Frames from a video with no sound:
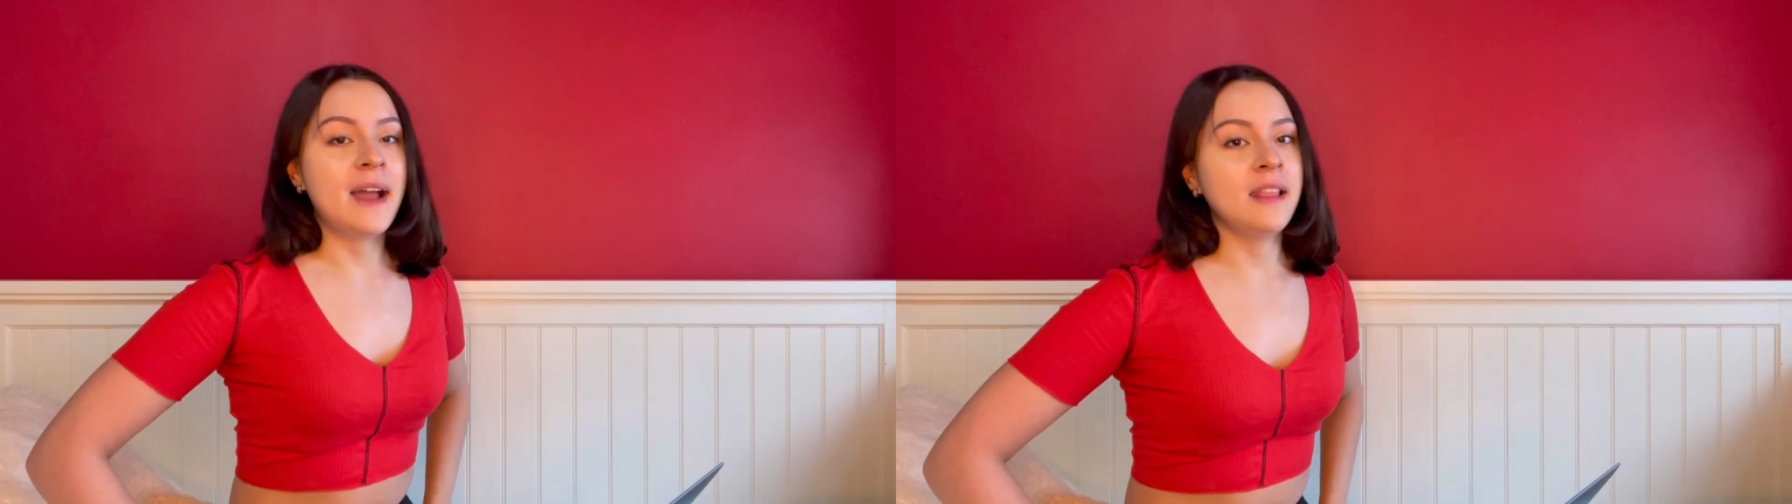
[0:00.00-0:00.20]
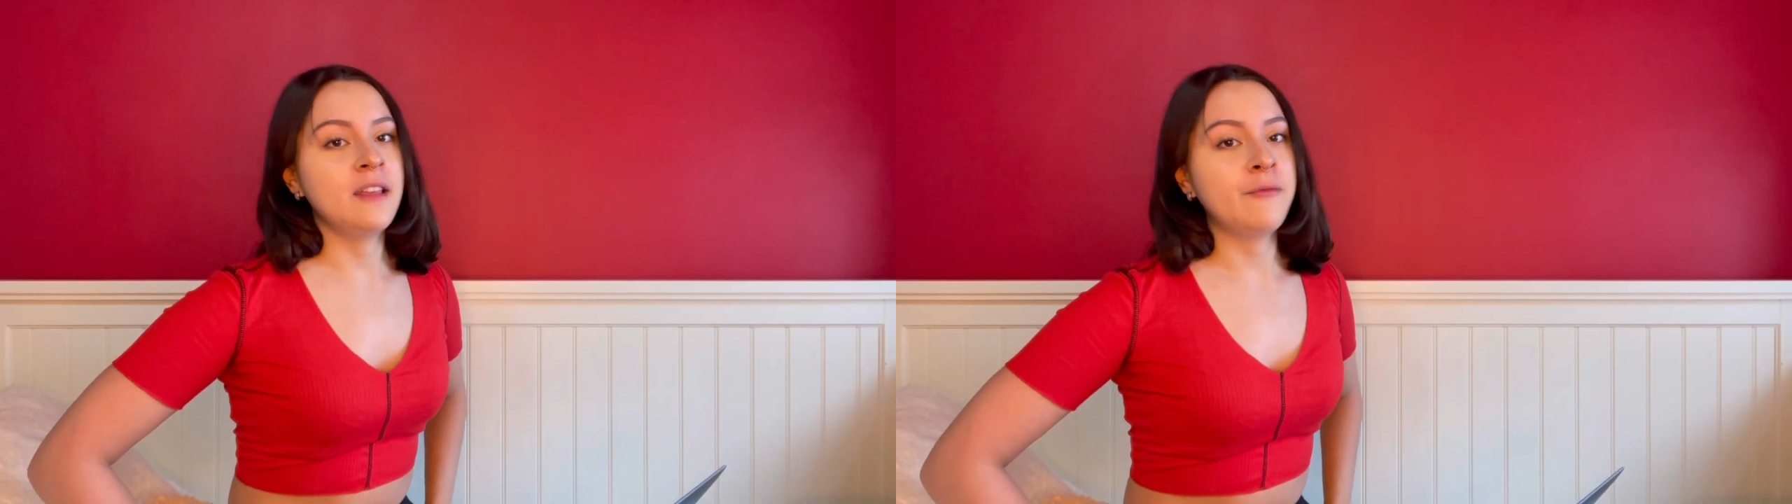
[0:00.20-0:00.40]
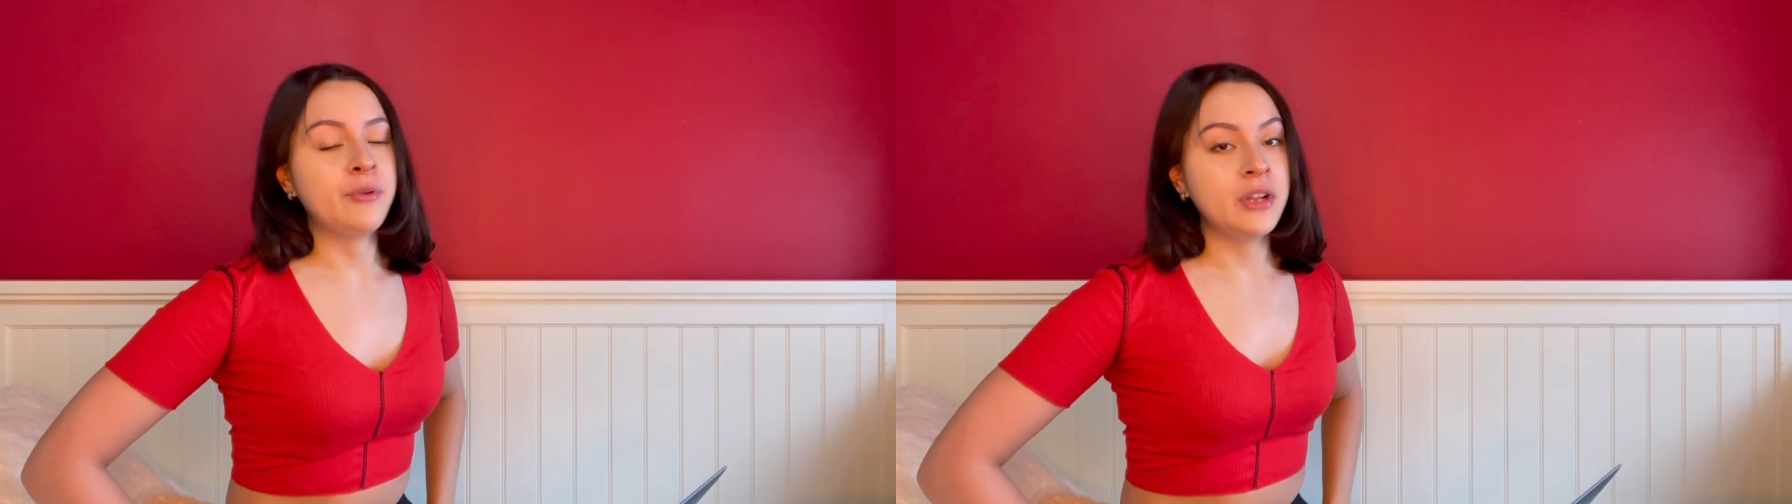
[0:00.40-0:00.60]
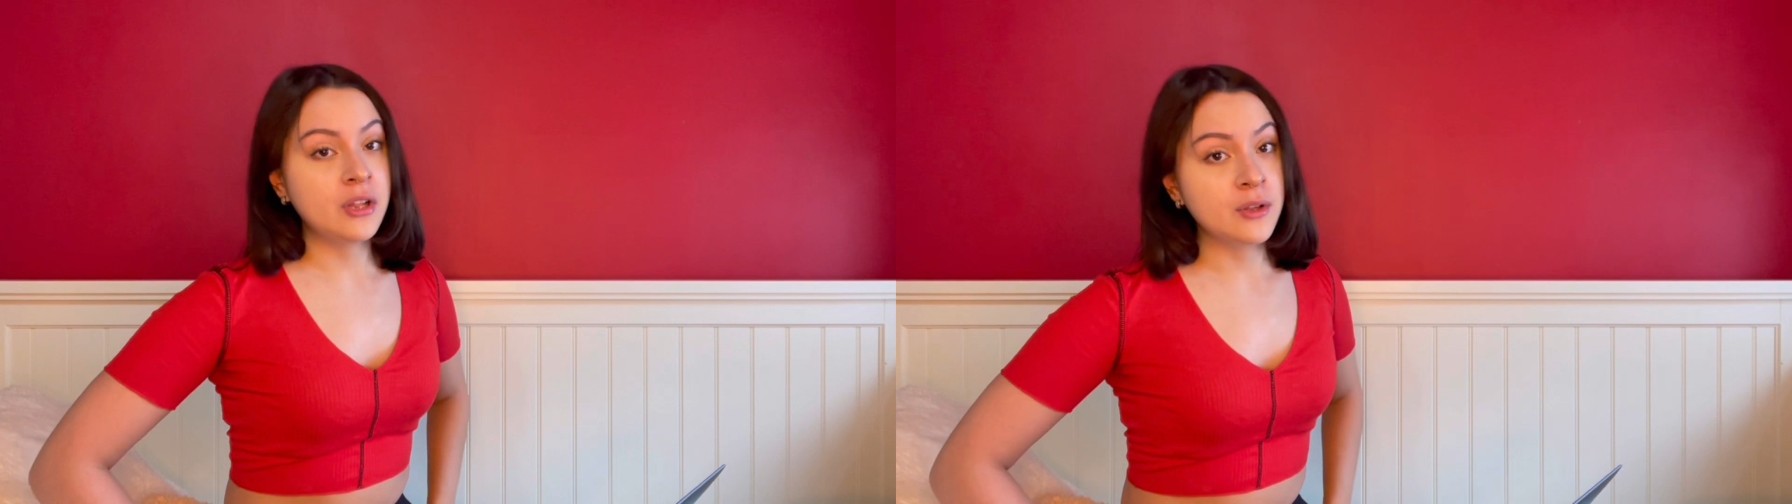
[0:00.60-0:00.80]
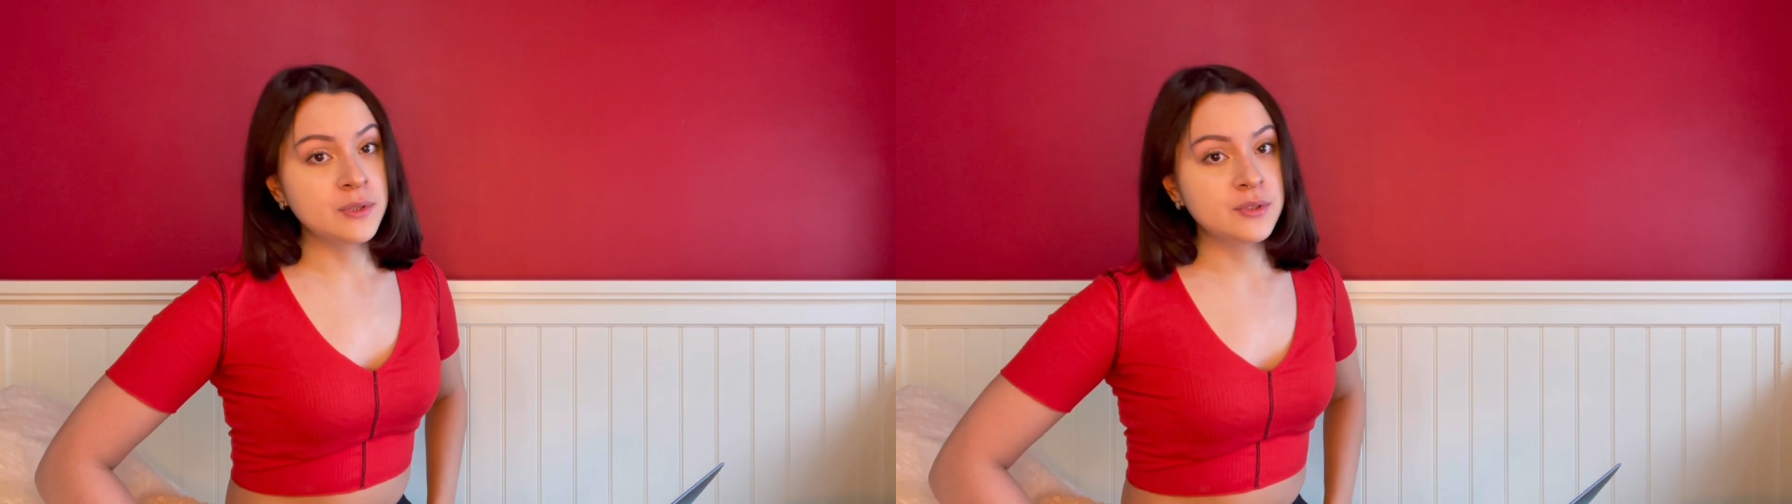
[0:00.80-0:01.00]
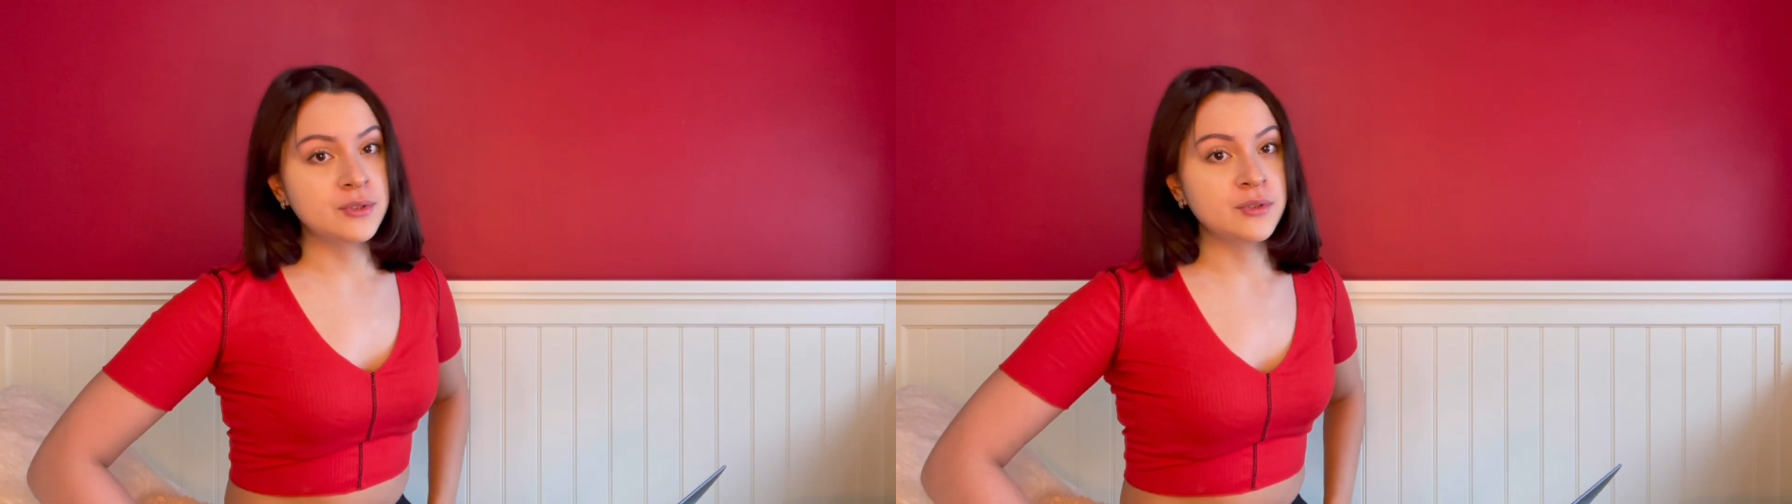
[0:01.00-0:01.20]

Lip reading: live pretty close